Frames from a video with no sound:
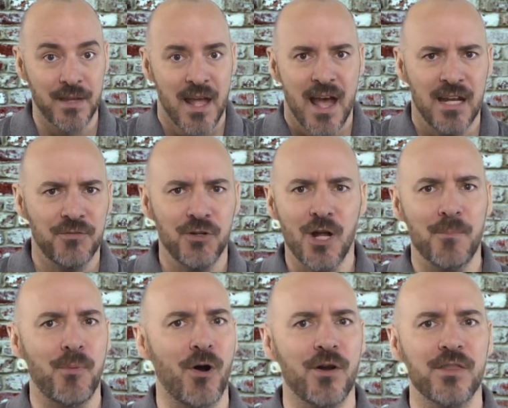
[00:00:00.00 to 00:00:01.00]
And if you're not
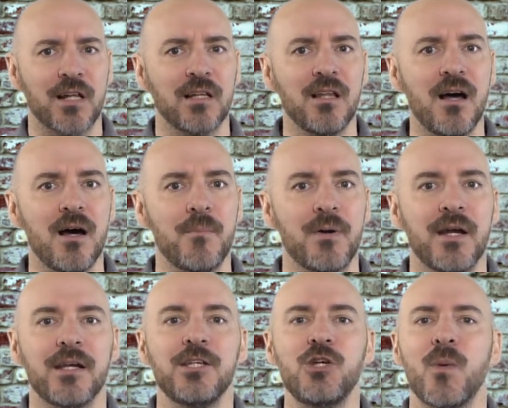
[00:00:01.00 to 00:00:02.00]
part of the club,
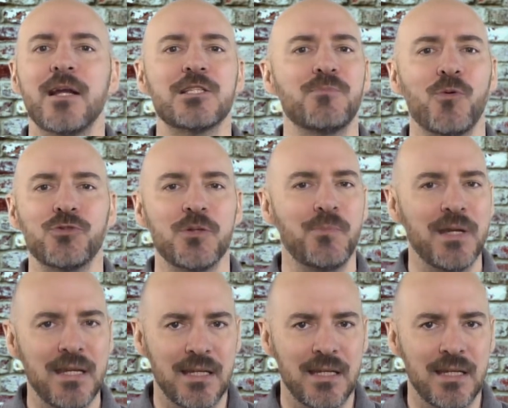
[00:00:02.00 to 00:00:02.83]
you ain't supposed to be